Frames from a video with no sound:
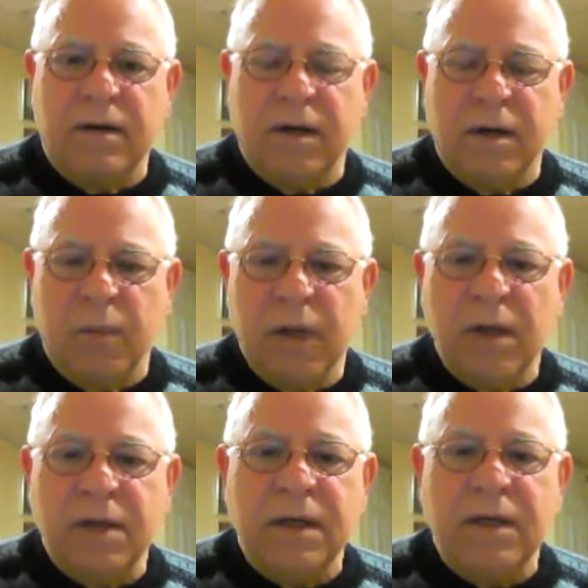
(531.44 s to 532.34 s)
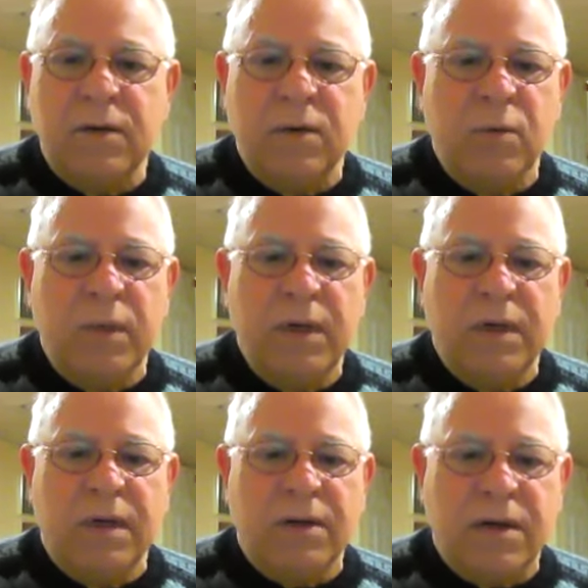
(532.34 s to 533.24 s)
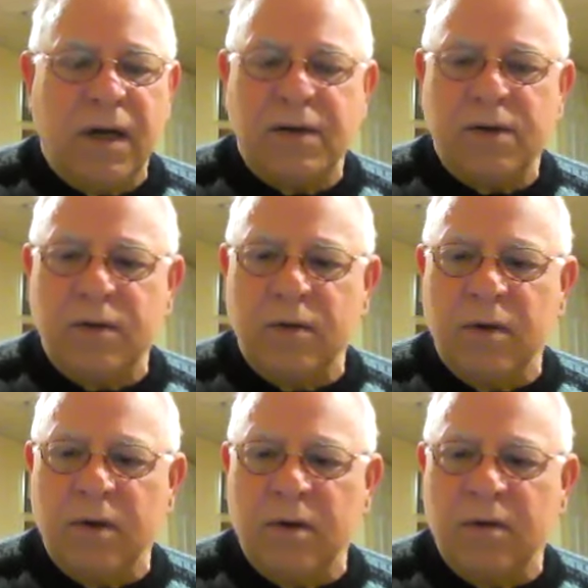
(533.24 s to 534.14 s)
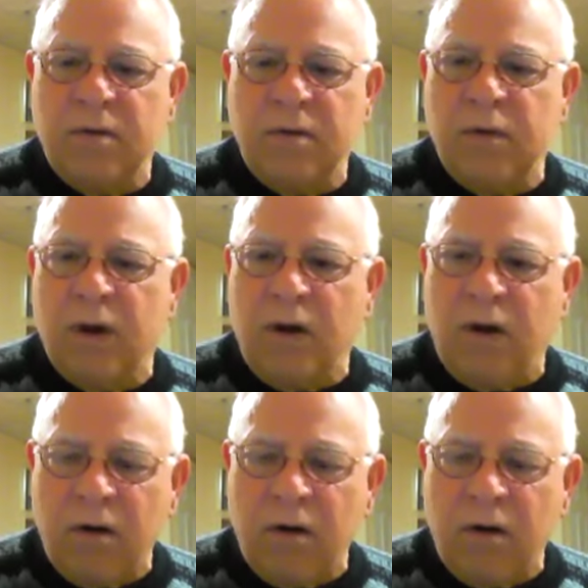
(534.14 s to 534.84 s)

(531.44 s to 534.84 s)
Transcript: the ability to be in touch to the